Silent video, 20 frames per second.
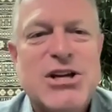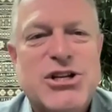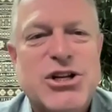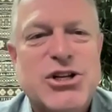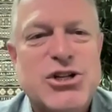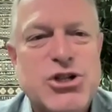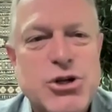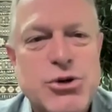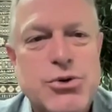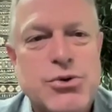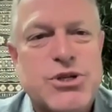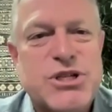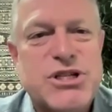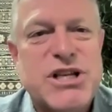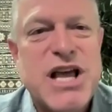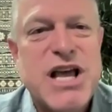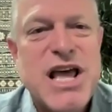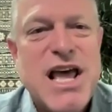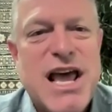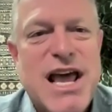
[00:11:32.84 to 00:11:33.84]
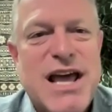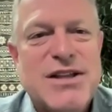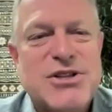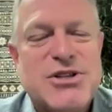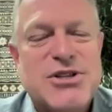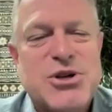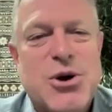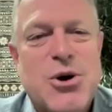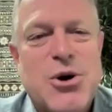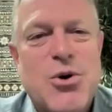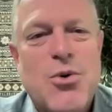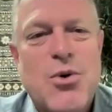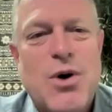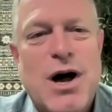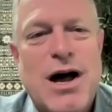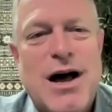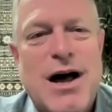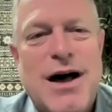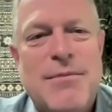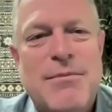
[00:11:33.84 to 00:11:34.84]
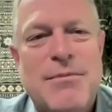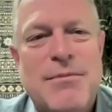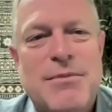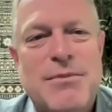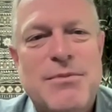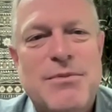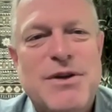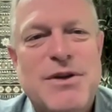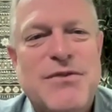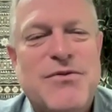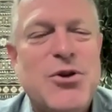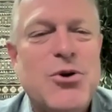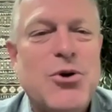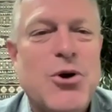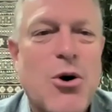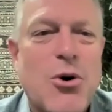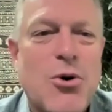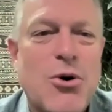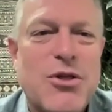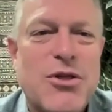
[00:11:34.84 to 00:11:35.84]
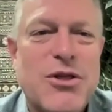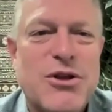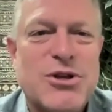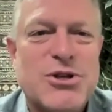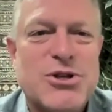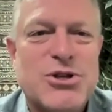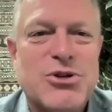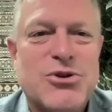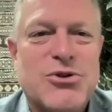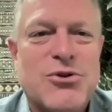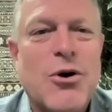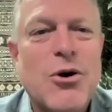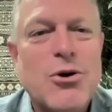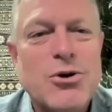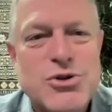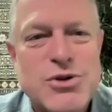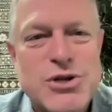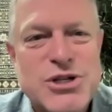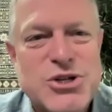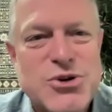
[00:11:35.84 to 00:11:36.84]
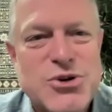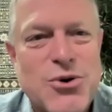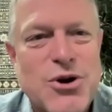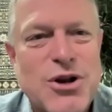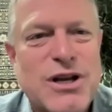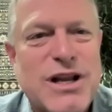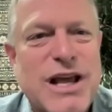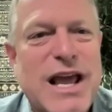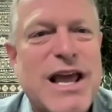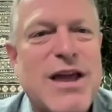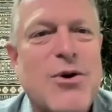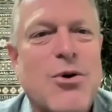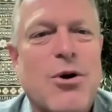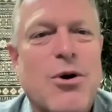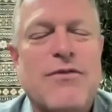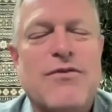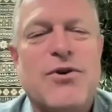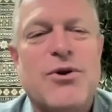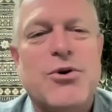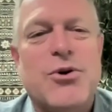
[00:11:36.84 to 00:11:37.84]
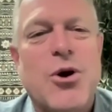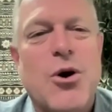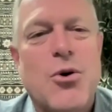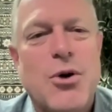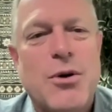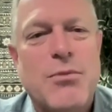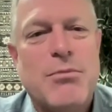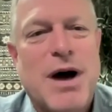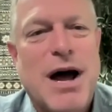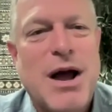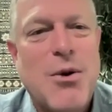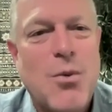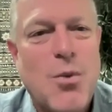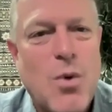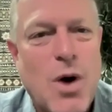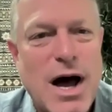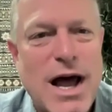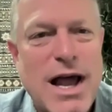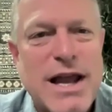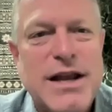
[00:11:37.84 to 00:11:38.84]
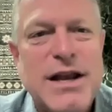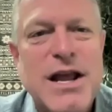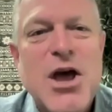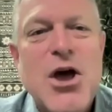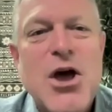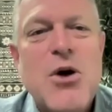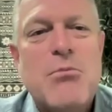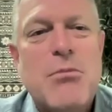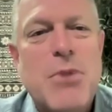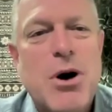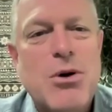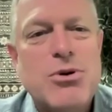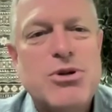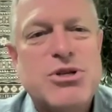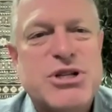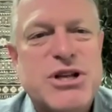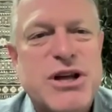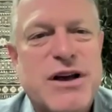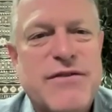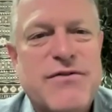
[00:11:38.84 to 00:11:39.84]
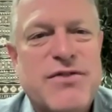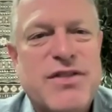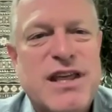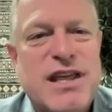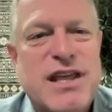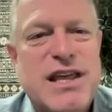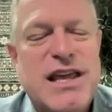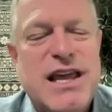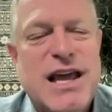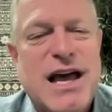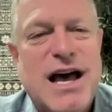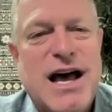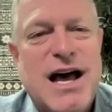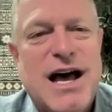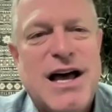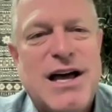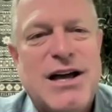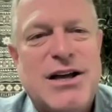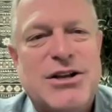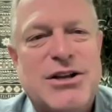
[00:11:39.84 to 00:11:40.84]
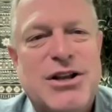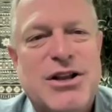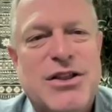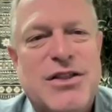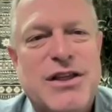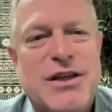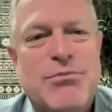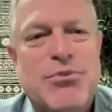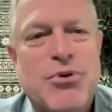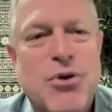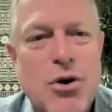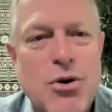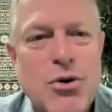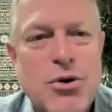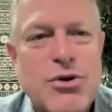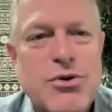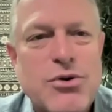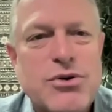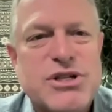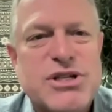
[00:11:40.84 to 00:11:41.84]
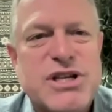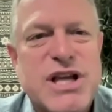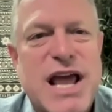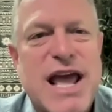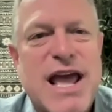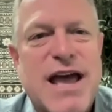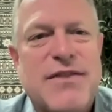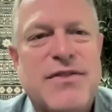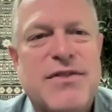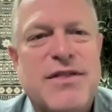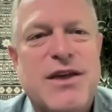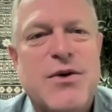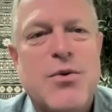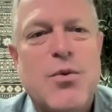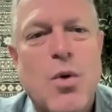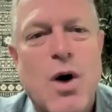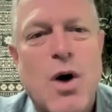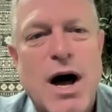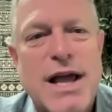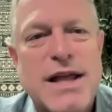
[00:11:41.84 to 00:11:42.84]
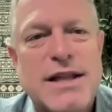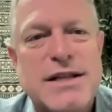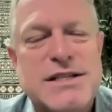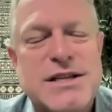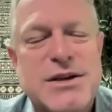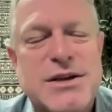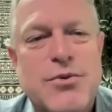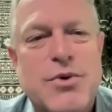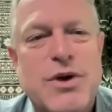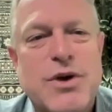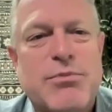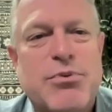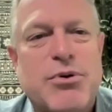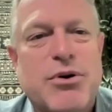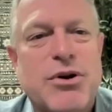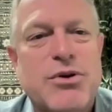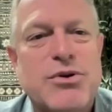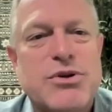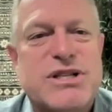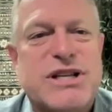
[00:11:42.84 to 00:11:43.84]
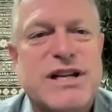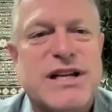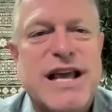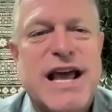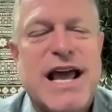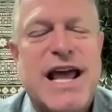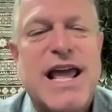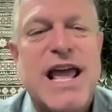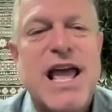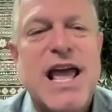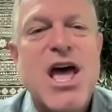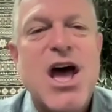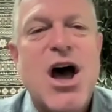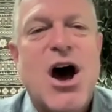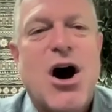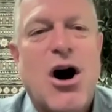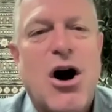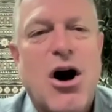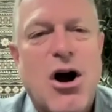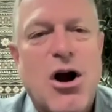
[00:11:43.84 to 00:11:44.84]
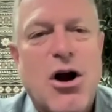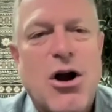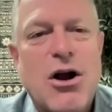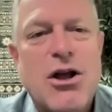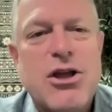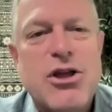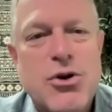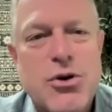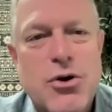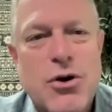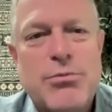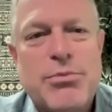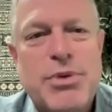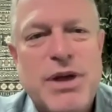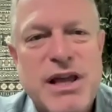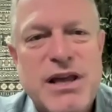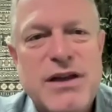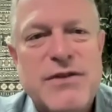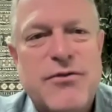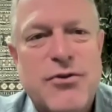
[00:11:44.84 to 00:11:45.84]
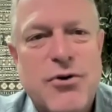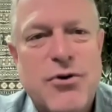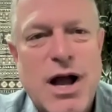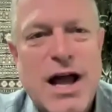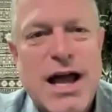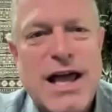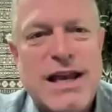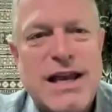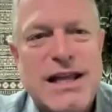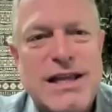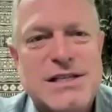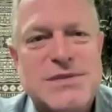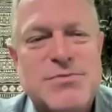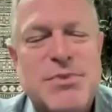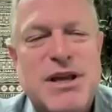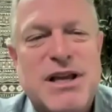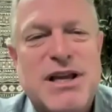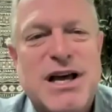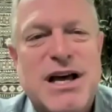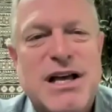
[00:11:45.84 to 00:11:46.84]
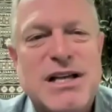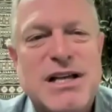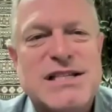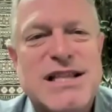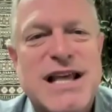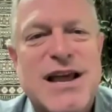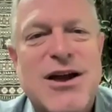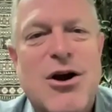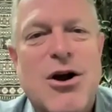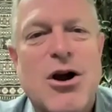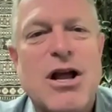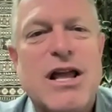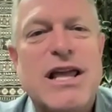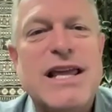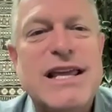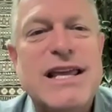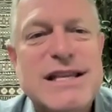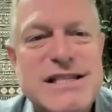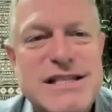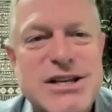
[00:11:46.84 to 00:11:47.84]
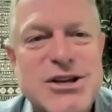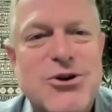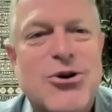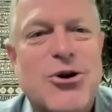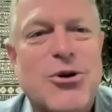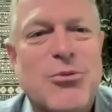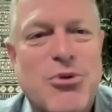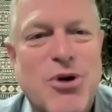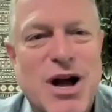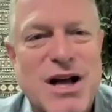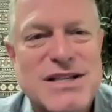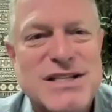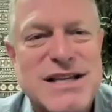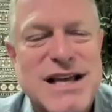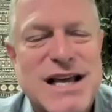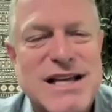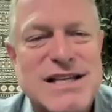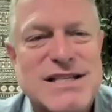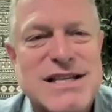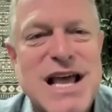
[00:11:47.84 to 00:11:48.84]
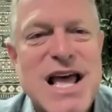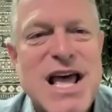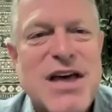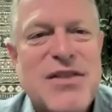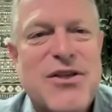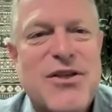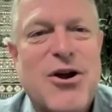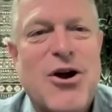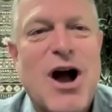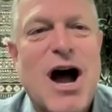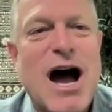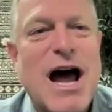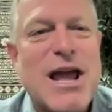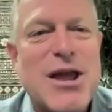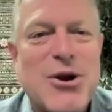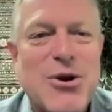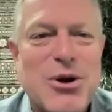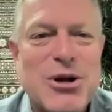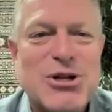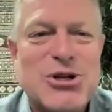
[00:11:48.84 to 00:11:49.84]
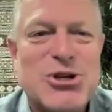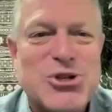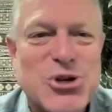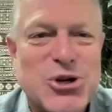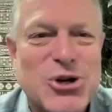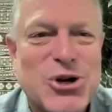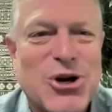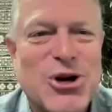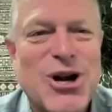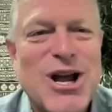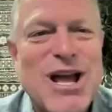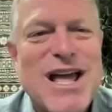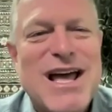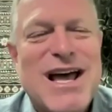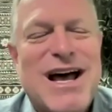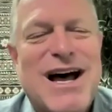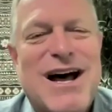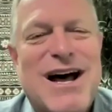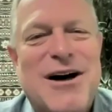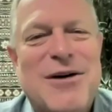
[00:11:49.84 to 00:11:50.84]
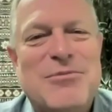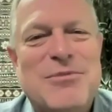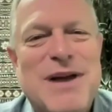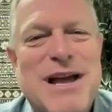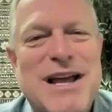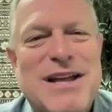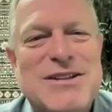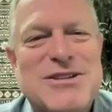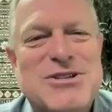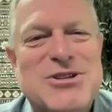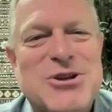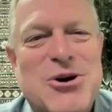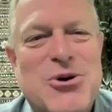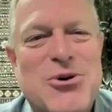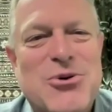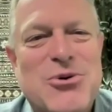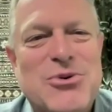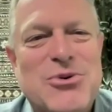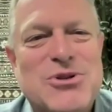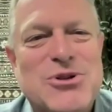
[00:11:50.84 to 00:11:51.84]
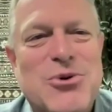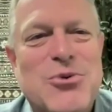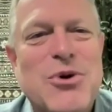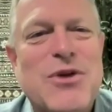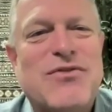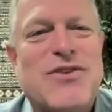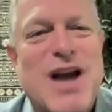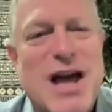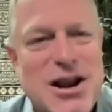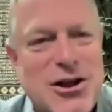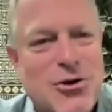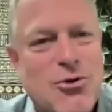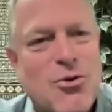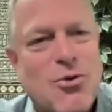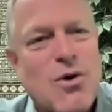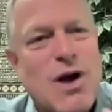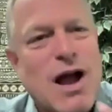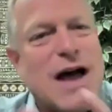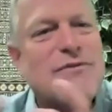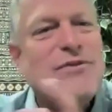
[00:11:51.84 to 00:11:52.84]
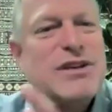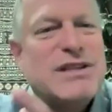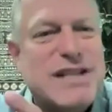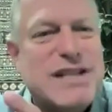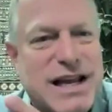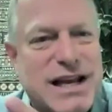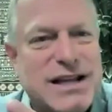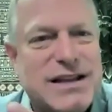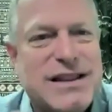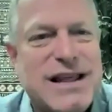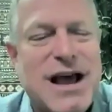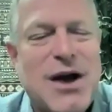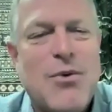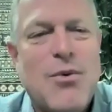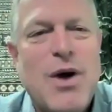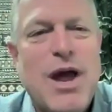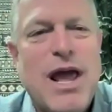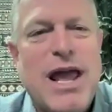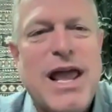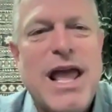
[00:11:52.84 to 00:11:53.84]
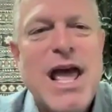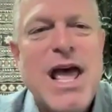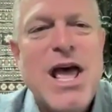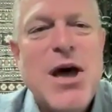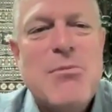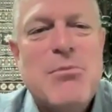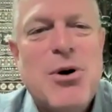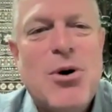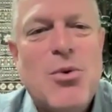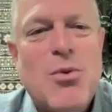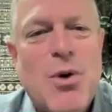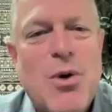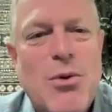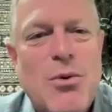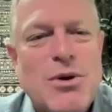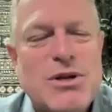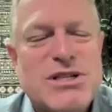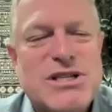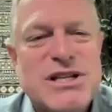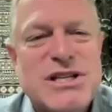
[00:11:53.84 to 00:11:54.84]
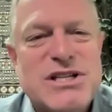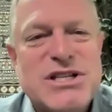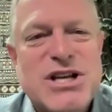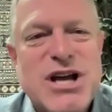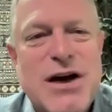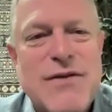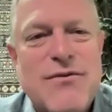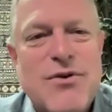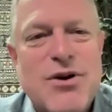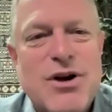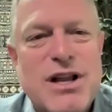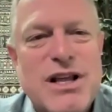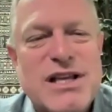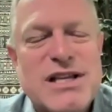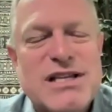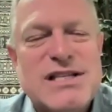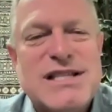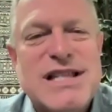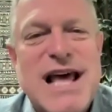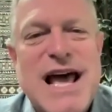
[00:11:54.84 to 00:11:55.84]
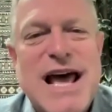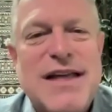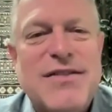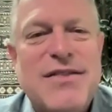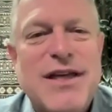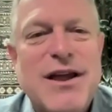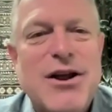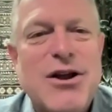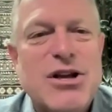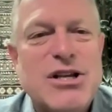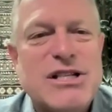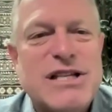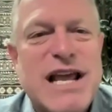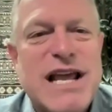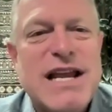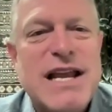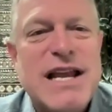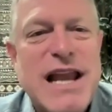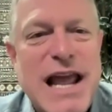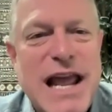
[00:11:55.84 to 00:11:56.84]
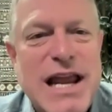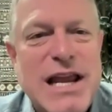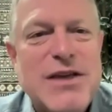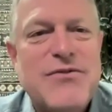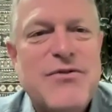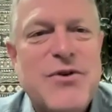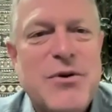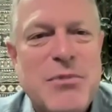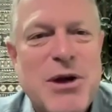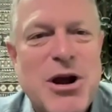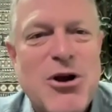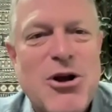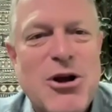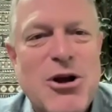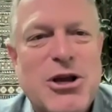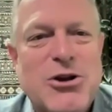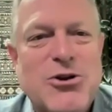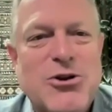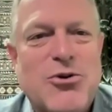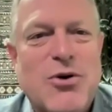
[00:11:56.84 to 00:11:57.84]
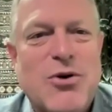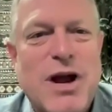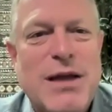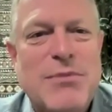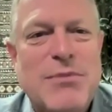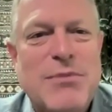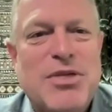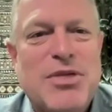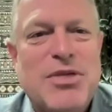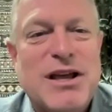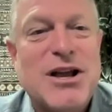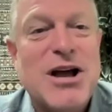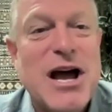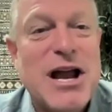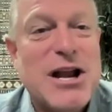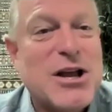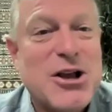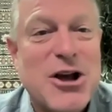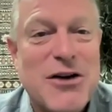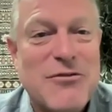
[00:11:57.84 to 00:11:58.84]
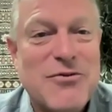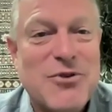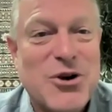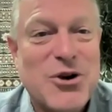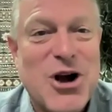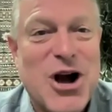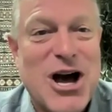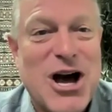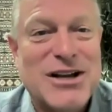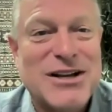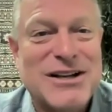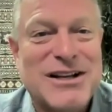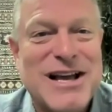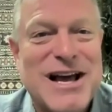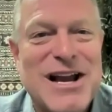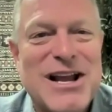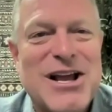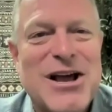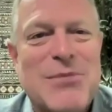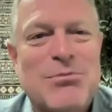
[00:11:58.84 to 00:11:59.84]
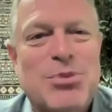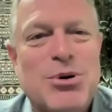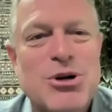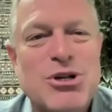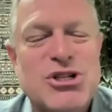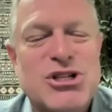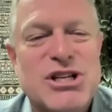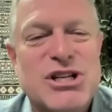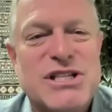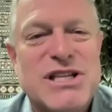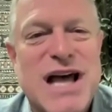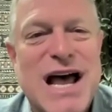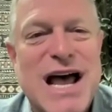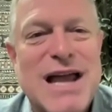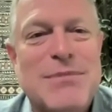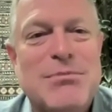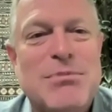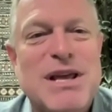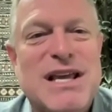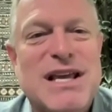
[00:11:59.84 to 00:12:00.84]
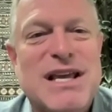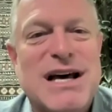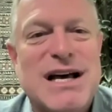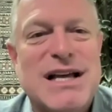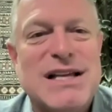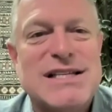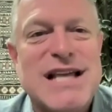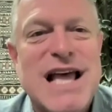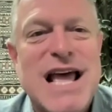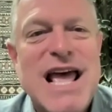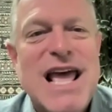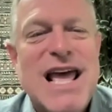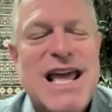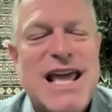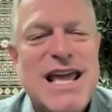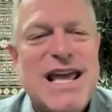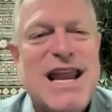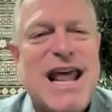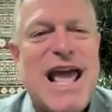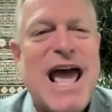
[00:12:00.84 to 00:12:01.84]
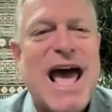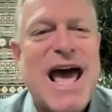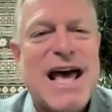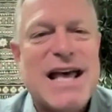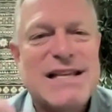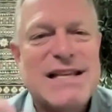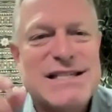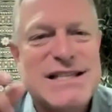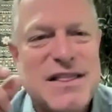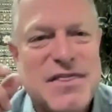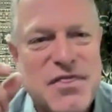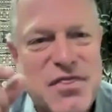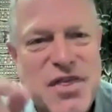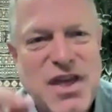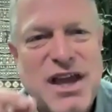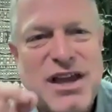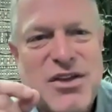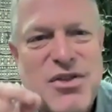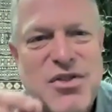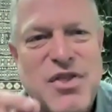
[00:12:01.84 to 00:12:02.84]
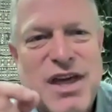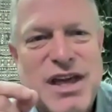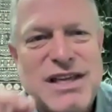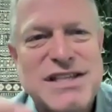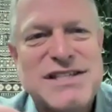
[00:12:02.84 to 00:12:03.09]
to juice. And so if you go to the grocery store today, or if you go and buy wine, most of the produce and the wines that we produce today are European varieties because they are easier to process. They're higher in sugar. And so we've kind of gravitated that way. But what was discovered is that there is a Native American grape that kind of got forgotten, kind of got pushed aside because it has thick